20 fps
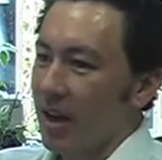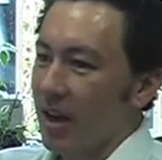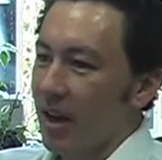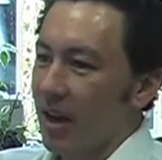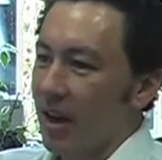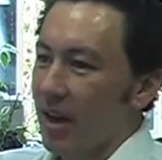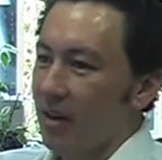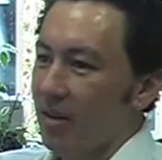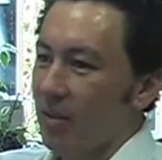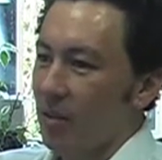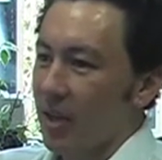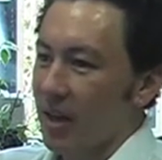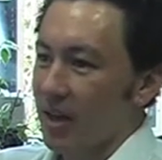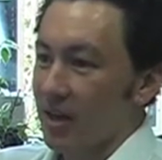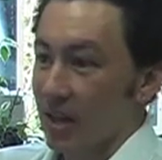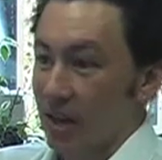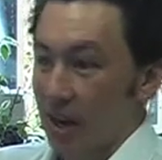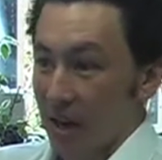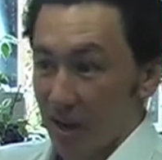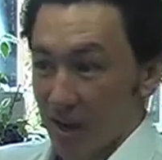And when
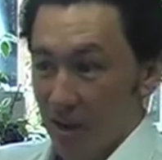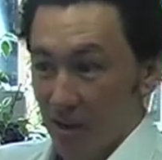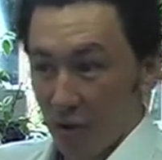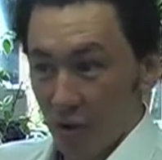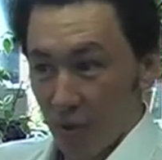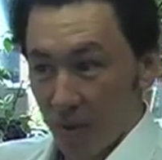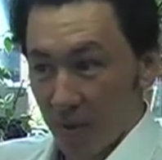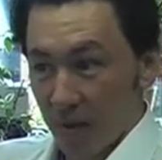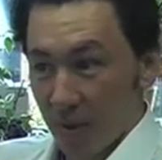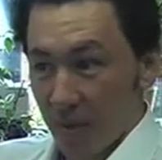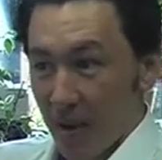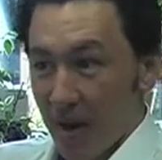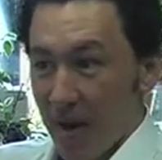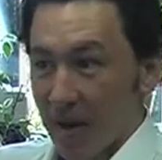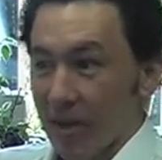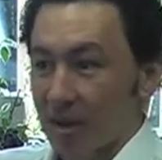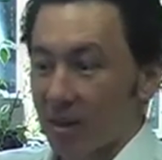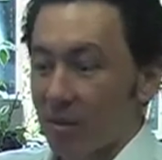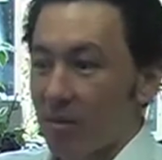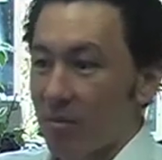that DNA gets super
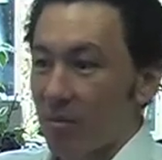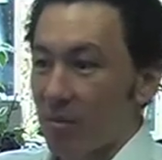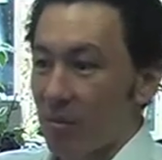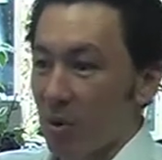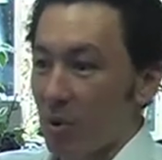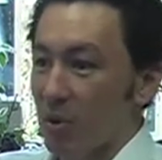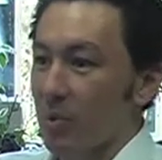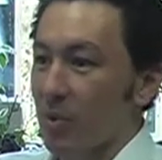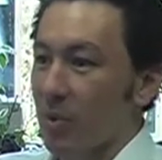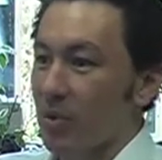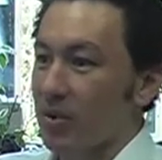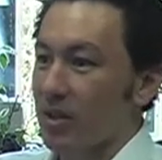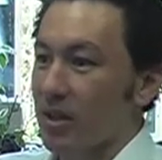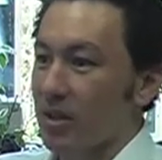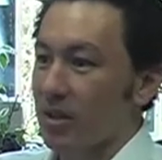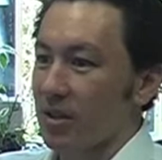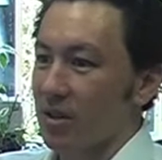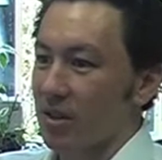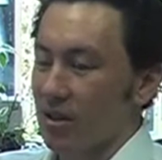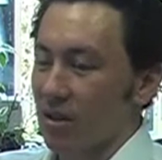compacted, most
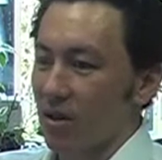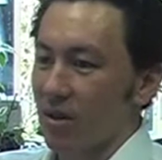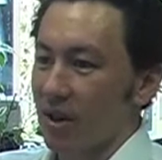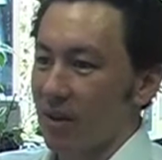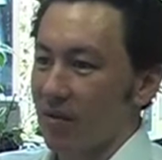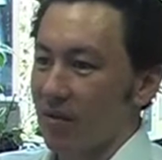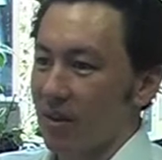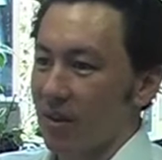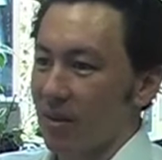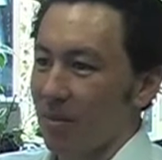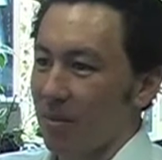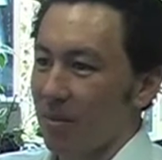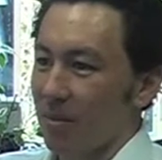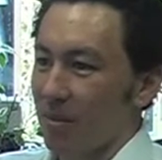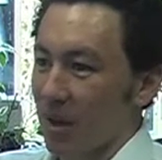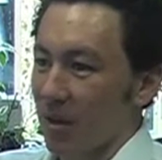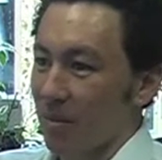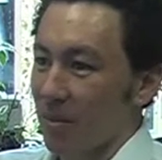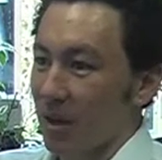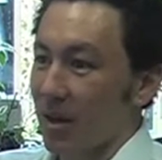proteins just don't have the
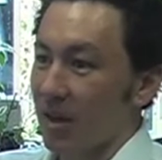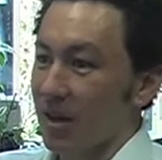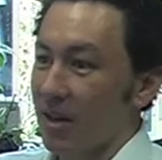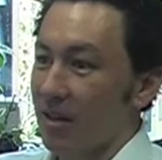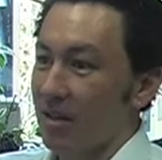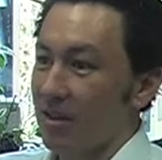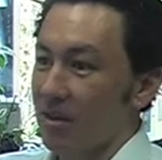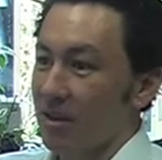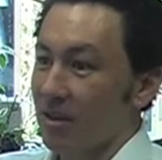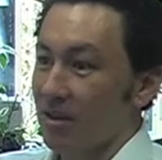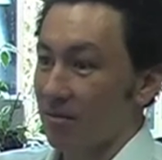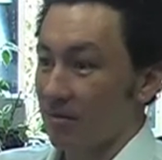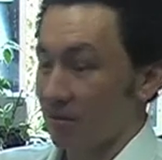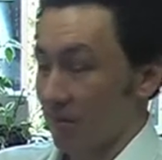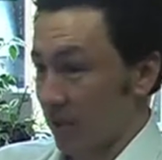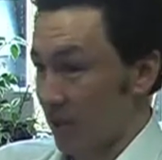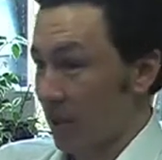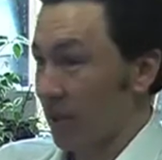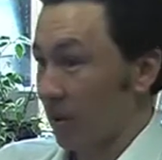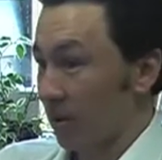ability to
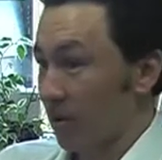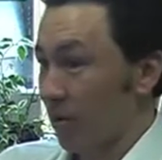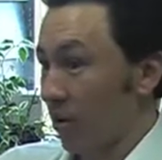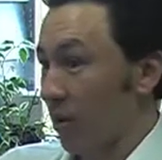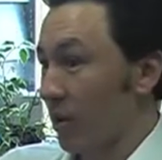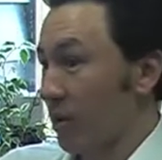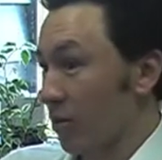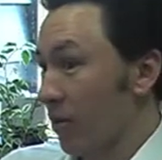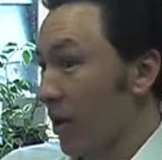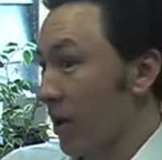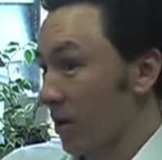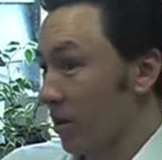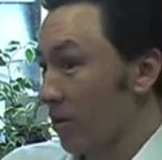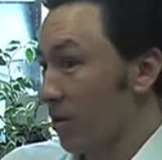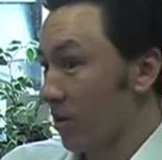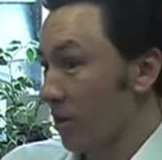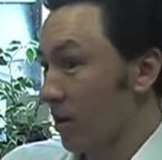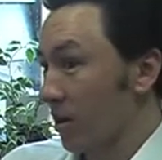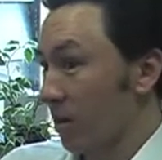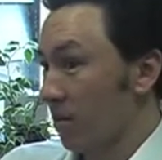sit or
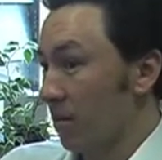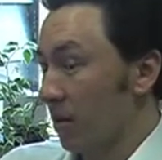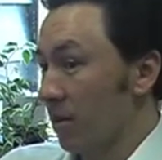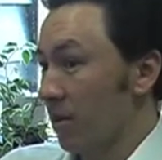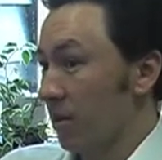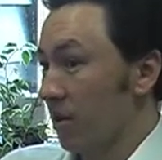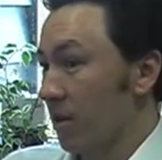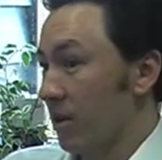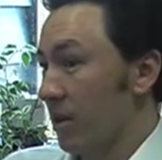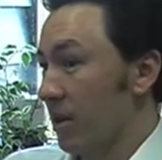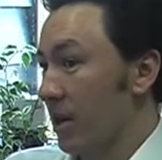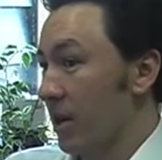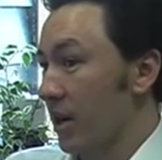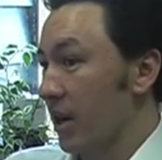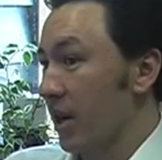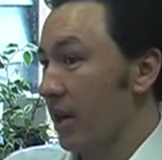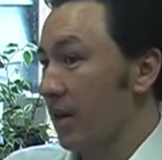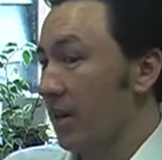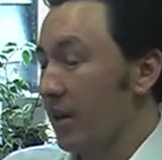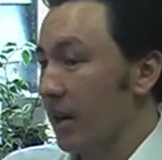interact um, on, on the
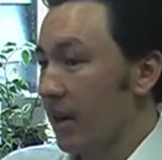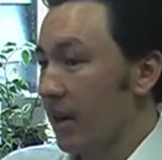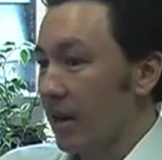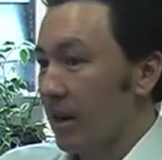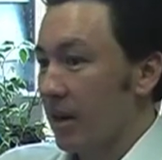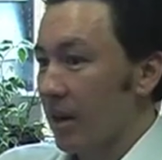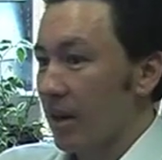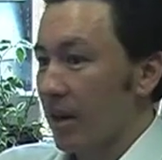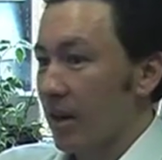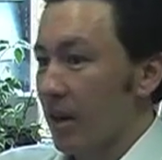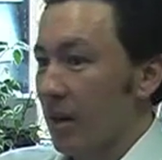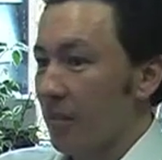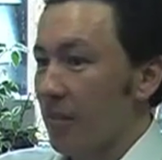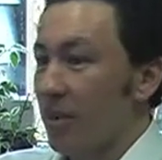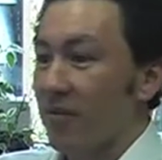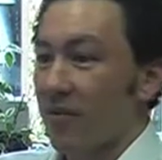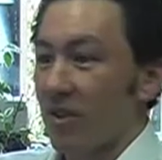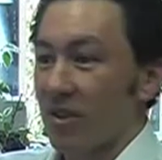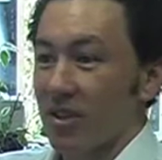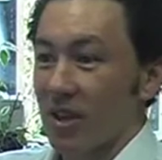DNA, uh,
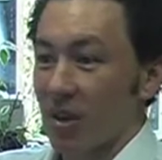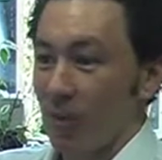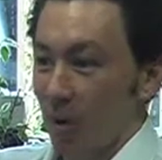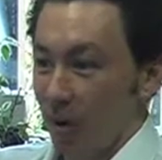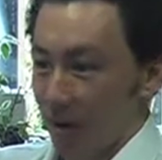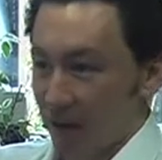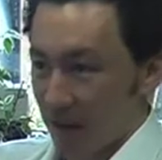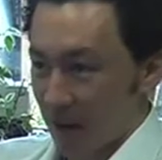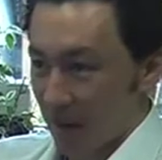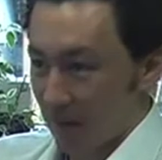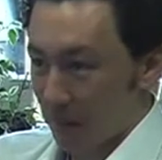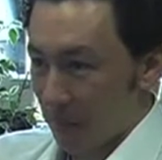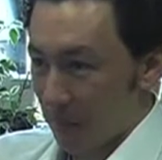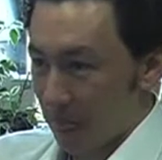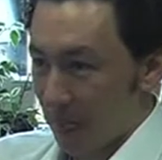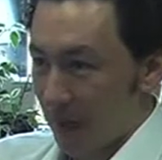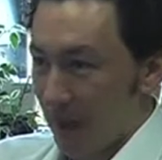but FOXA1 can.